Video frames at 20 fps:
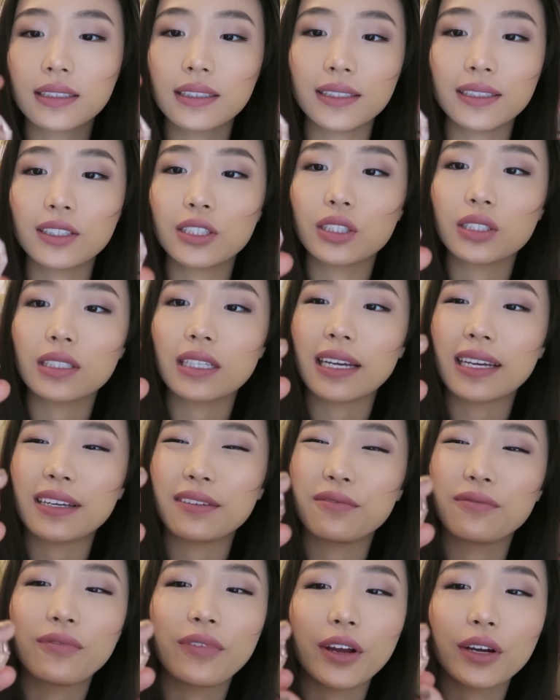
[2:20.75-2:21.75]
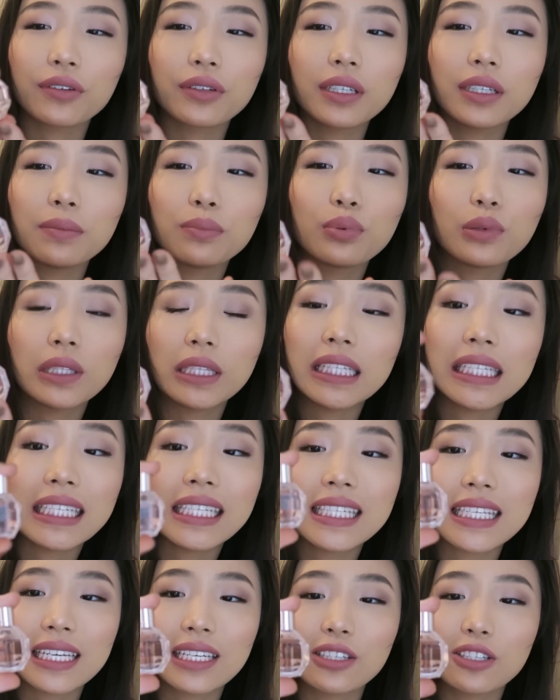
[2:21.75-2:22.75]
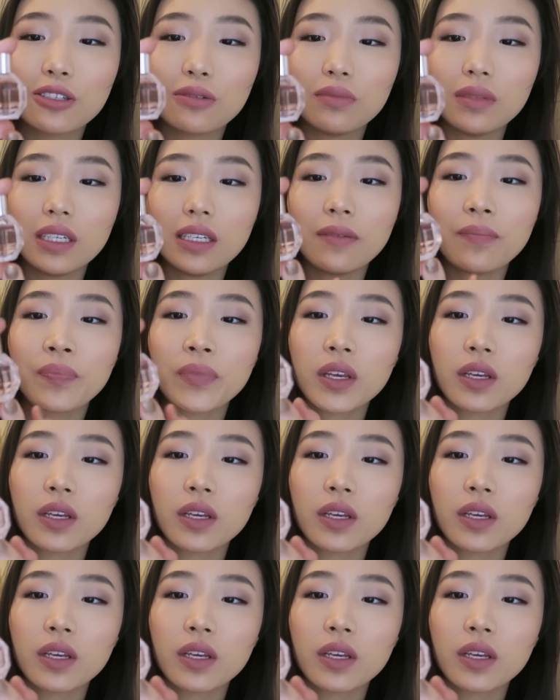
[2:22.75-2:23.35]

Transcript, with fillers: This just like very pleasing to me.